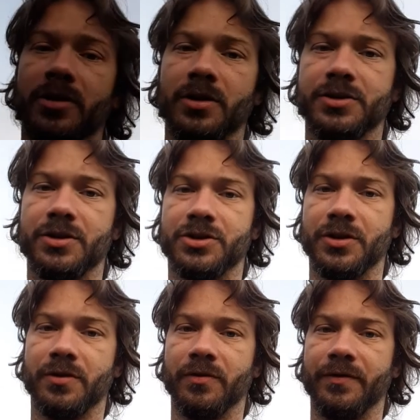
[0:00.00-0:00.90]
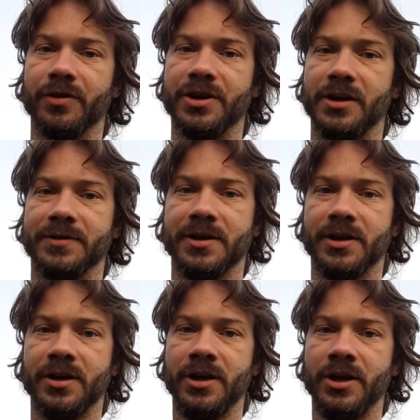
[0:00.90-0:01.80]
Is usually the river delta,
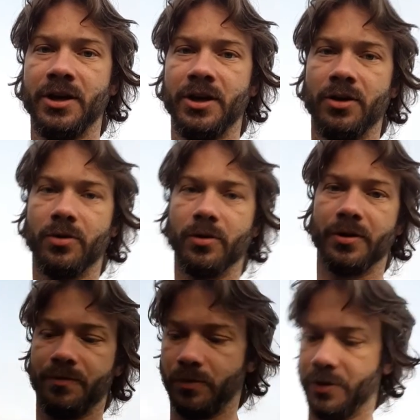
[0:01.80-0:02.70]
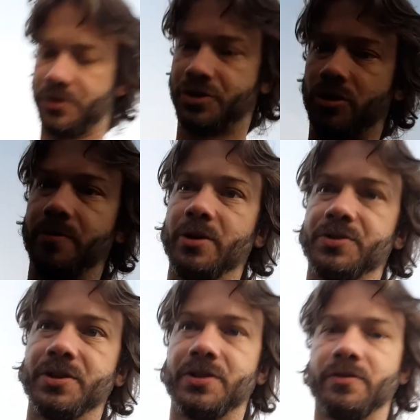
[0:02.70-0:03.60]
or where the stream goes
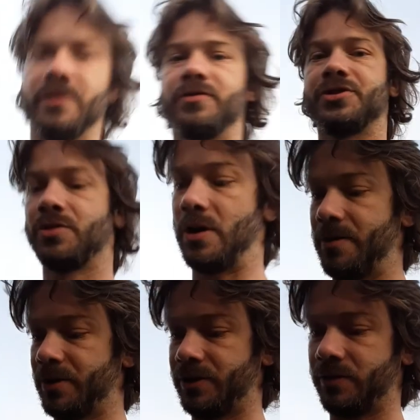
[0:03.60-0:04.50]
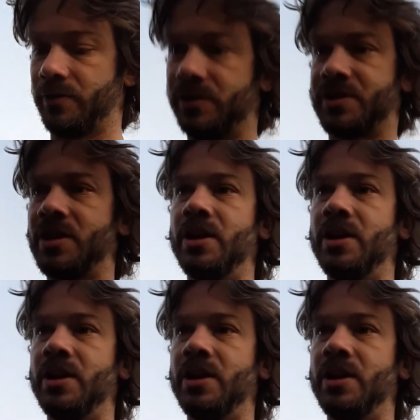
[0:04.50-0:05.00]
into the river. So what I'm going to do is